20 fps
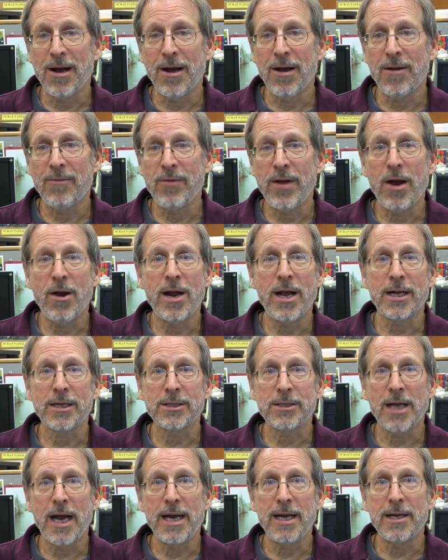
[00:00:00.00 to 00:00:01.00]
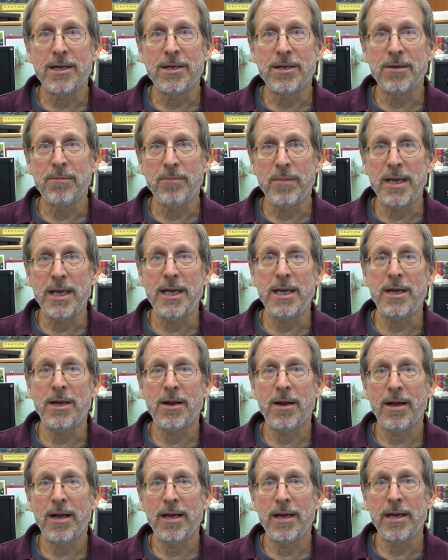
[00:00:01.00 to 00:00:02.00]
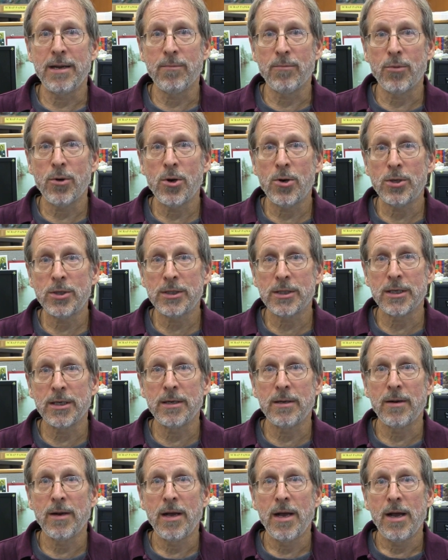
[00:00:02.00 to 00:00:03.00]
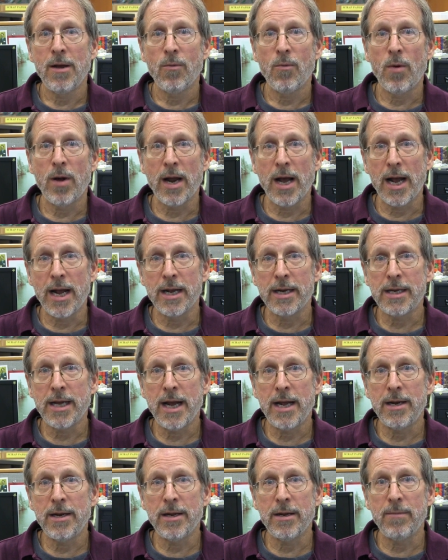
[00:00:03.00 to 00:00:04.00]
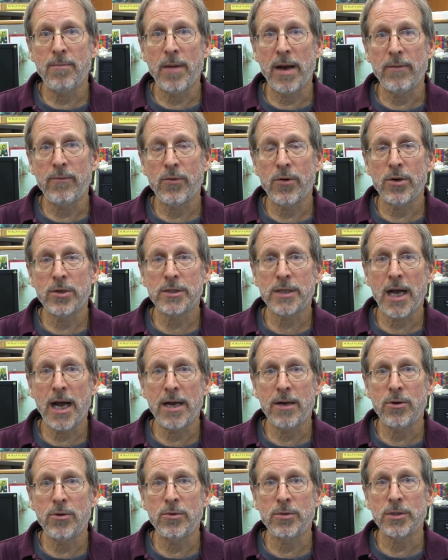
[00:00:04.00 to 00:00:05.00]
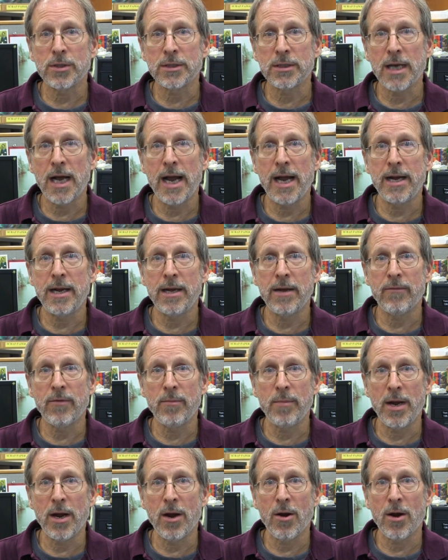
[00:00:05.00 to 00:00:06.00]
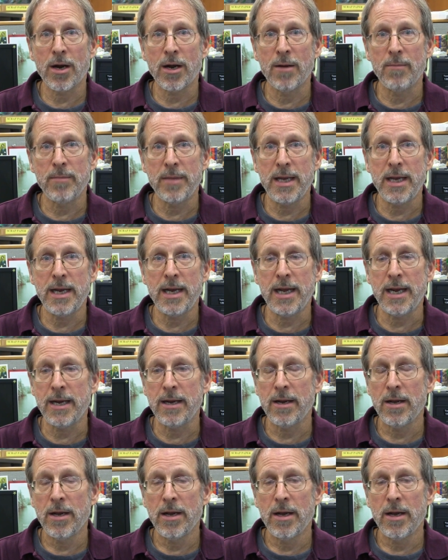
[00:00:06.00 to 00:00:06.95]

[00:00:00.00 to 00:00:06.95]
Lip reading: very excited to meet in person when I attended my first Haiku Society of America meeting